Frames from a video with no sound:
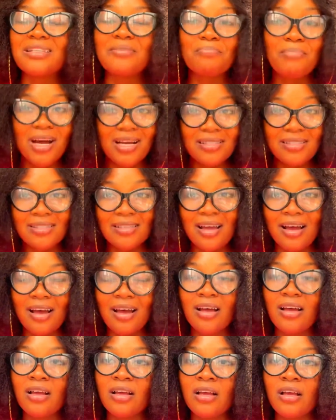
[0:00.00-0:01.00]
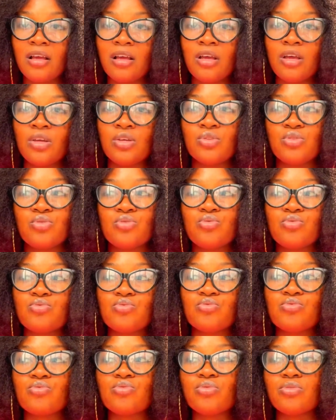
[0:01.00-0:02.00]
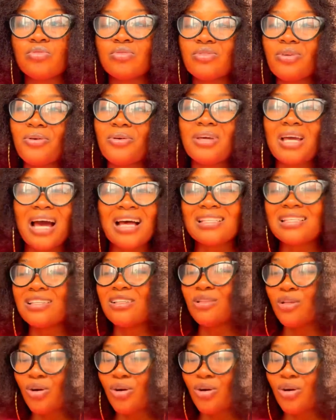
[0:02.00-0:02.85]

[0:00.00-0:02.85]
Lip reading: master to as a